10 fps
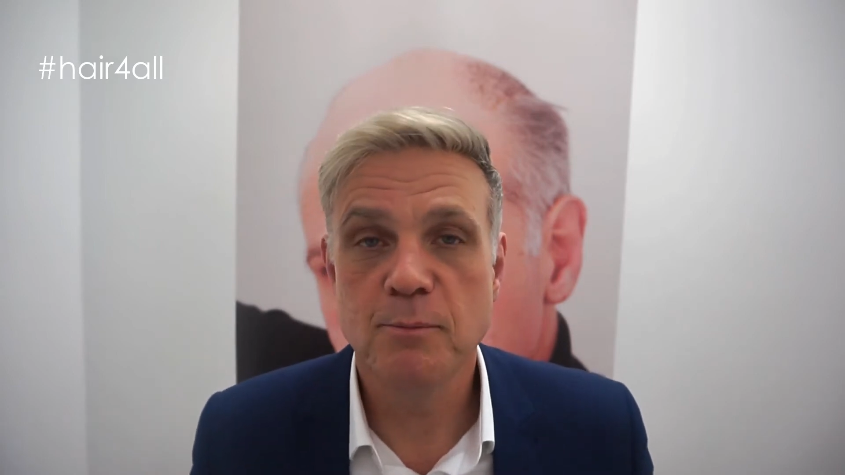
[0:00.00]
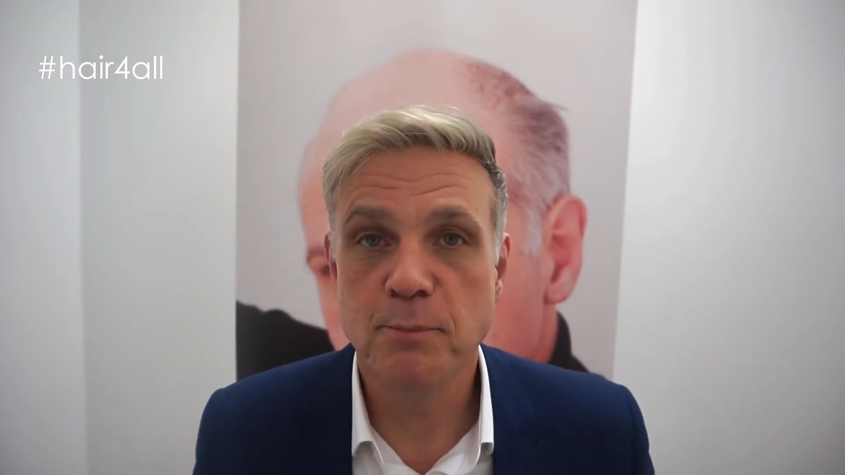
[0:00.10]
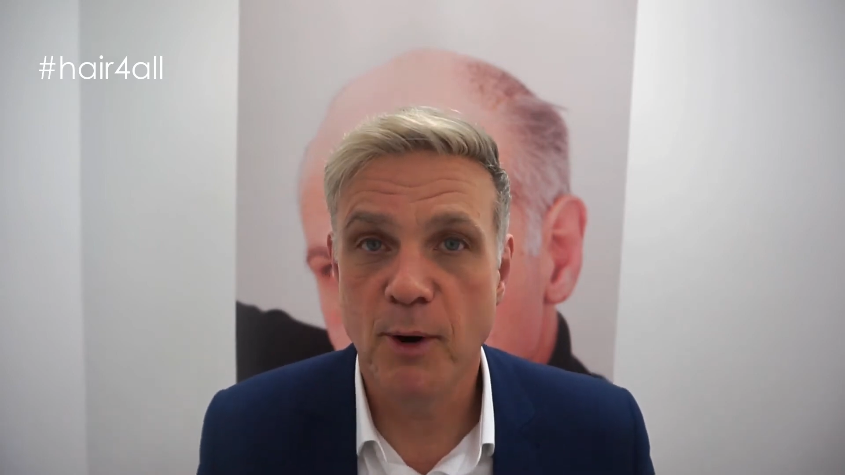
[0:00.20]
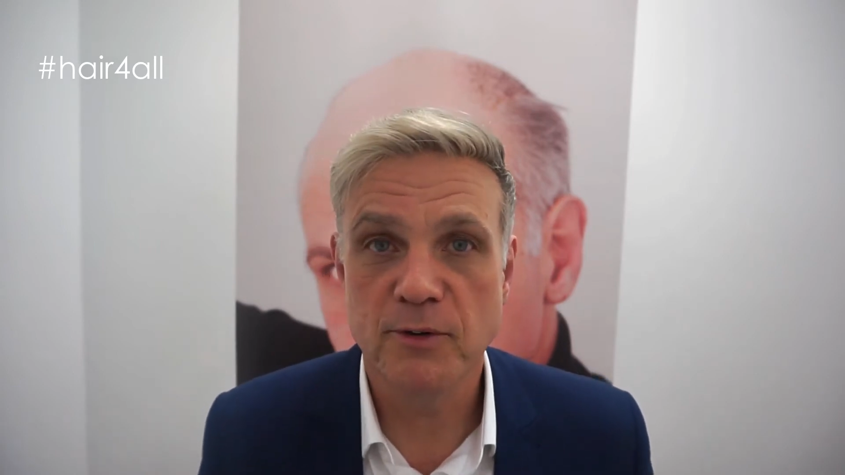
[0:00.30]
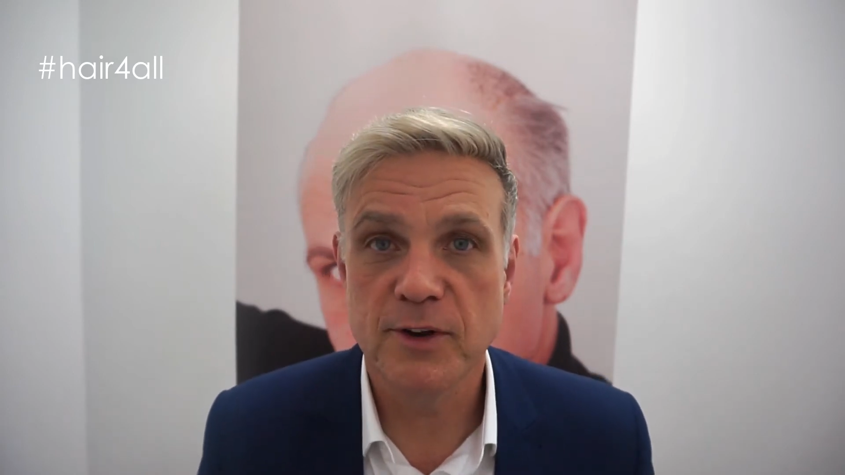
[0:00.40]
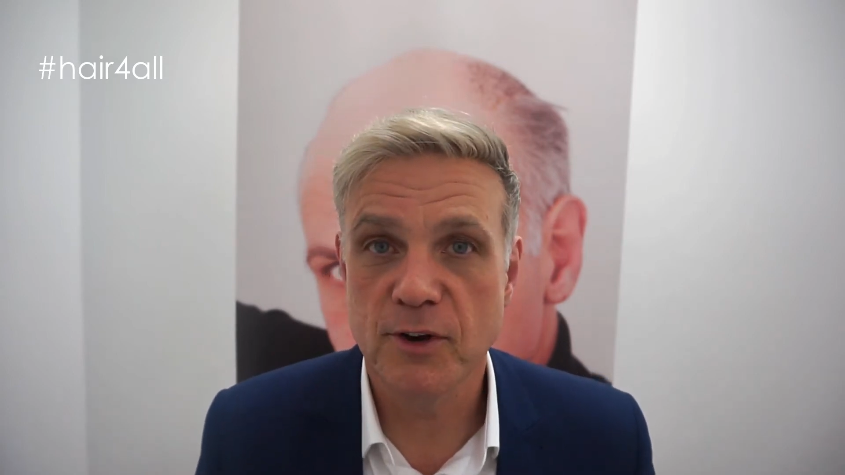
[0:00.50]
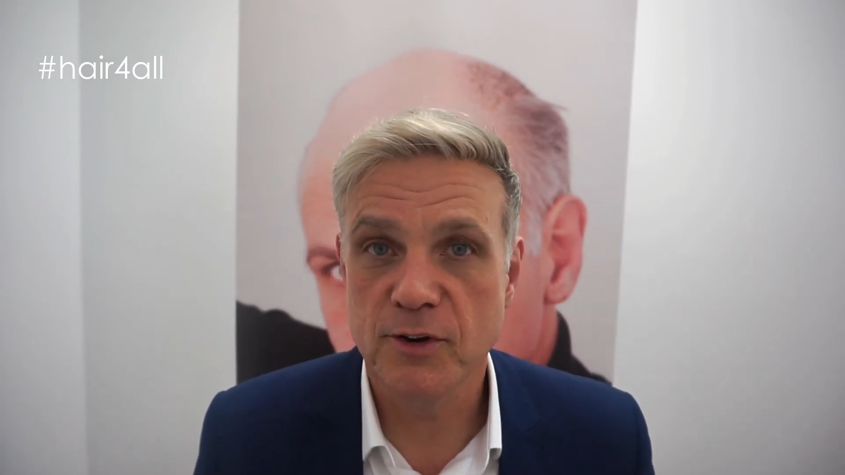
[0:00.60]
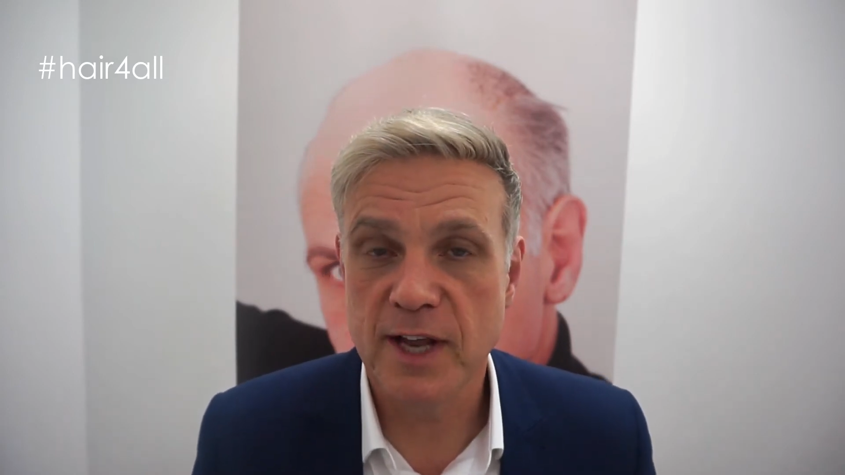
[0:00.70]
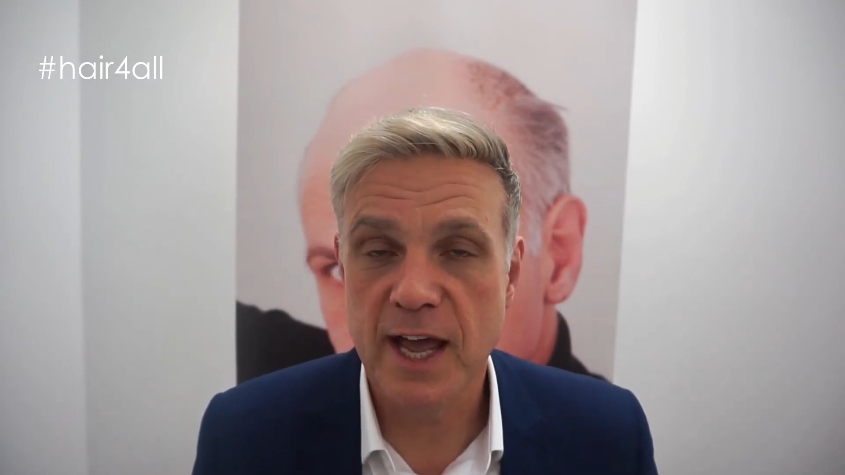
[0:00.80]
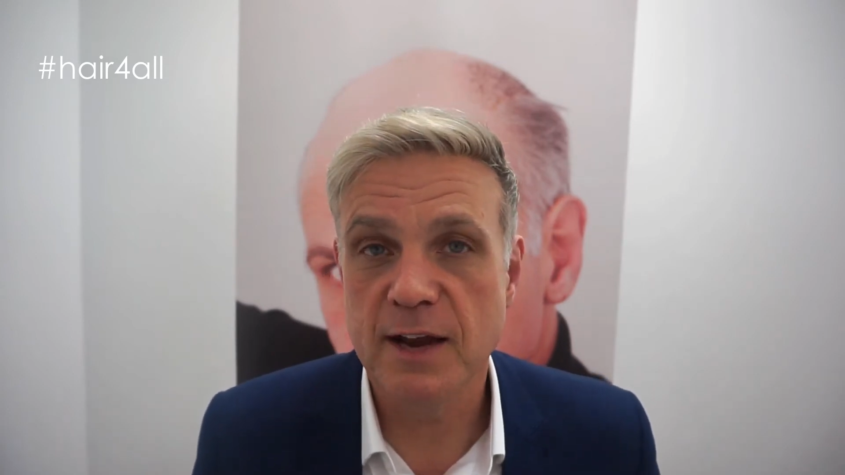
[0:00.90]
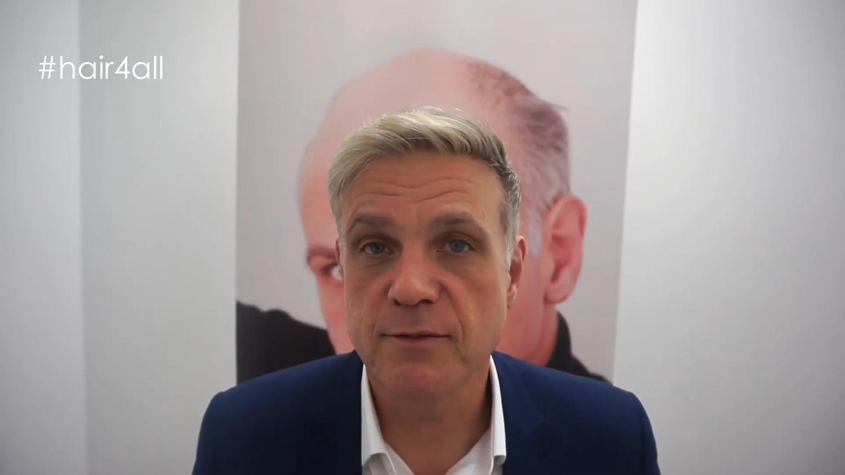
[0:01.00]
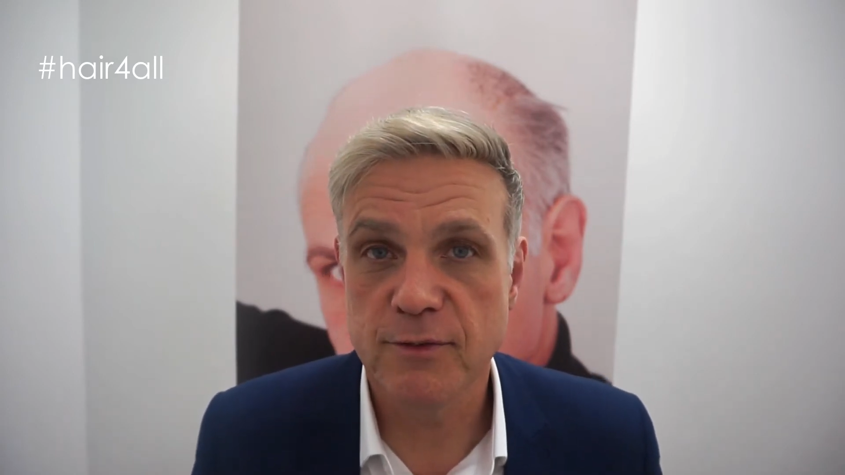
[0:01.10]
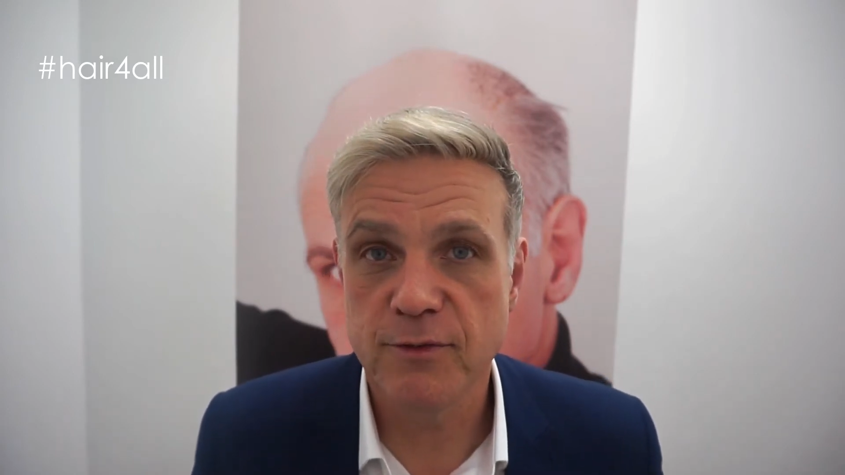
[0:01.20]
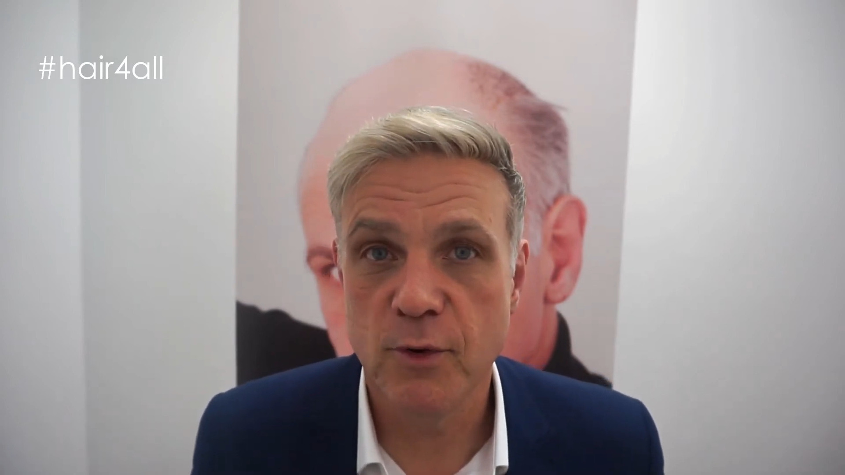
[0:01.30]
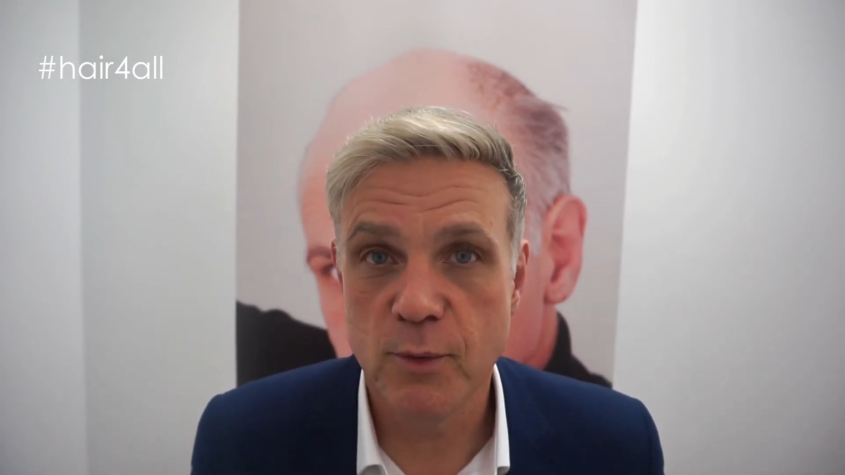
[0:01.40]
bonded on your head for
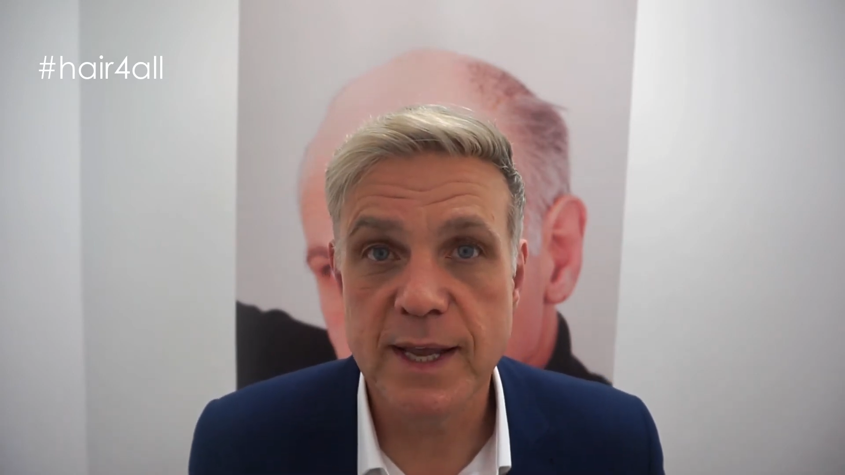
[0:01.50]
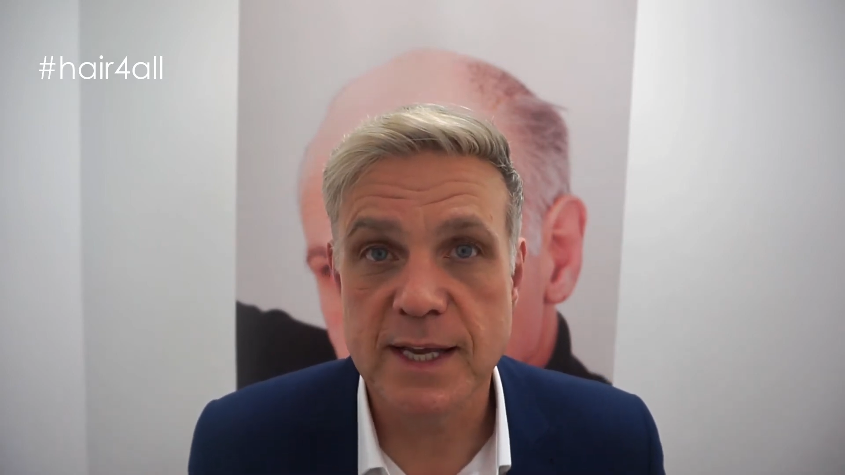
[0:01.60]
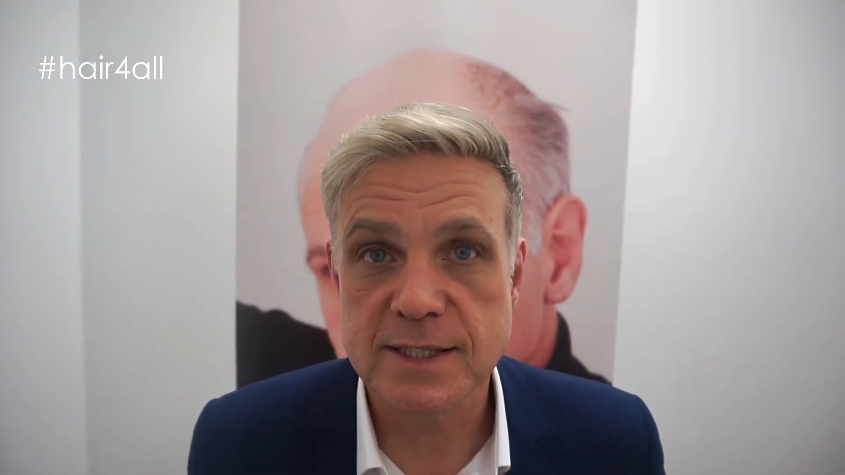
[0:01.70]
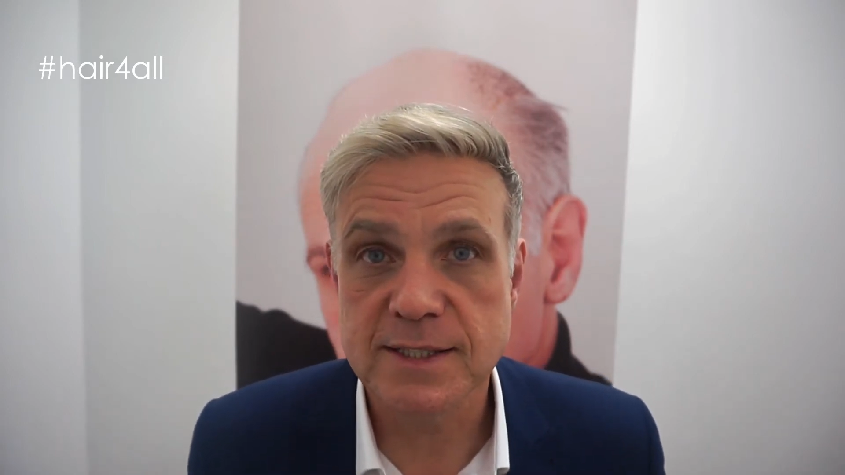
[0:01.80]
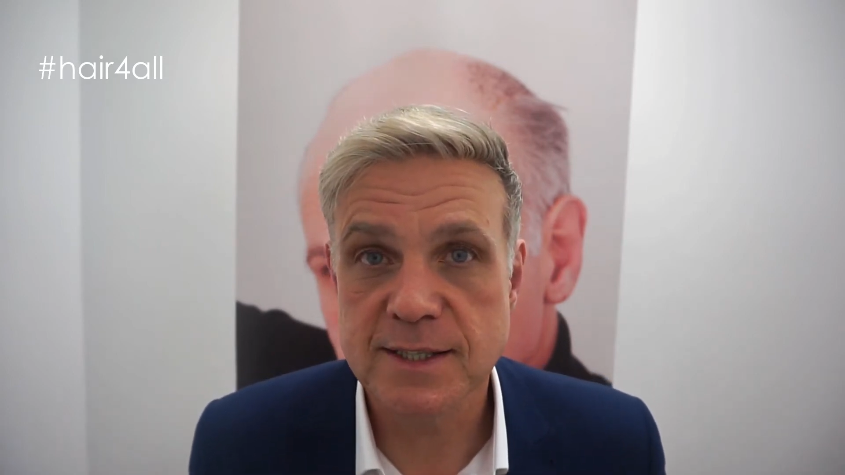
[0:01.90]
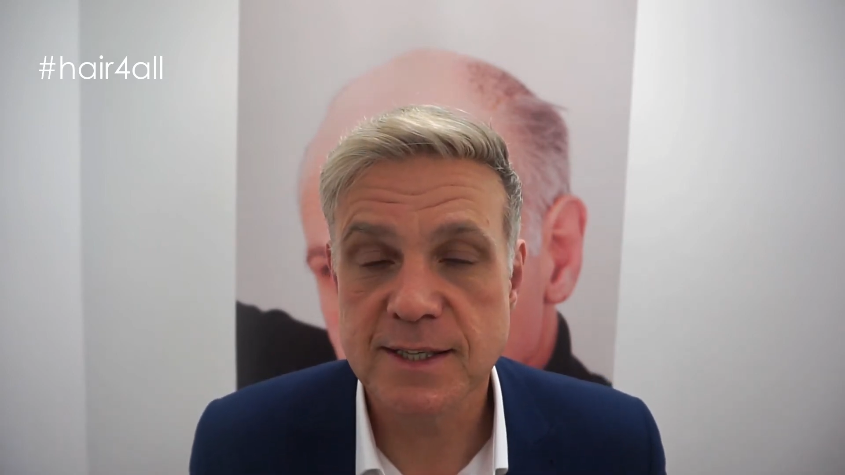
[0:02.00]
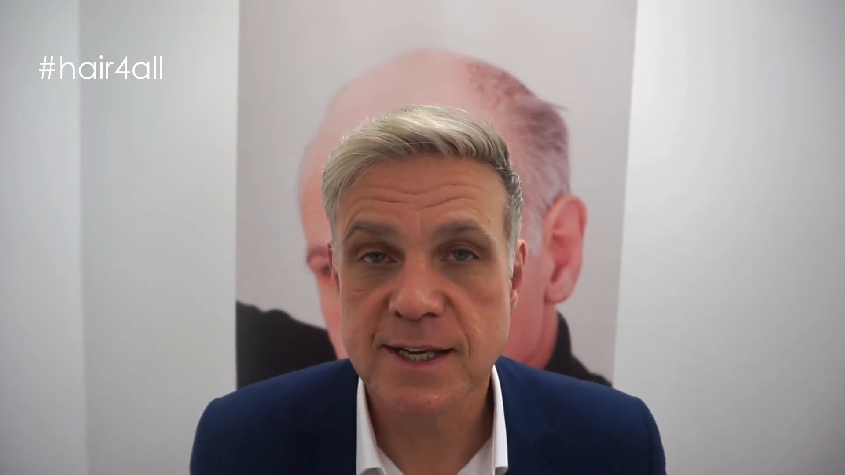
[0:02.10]
4 weeks.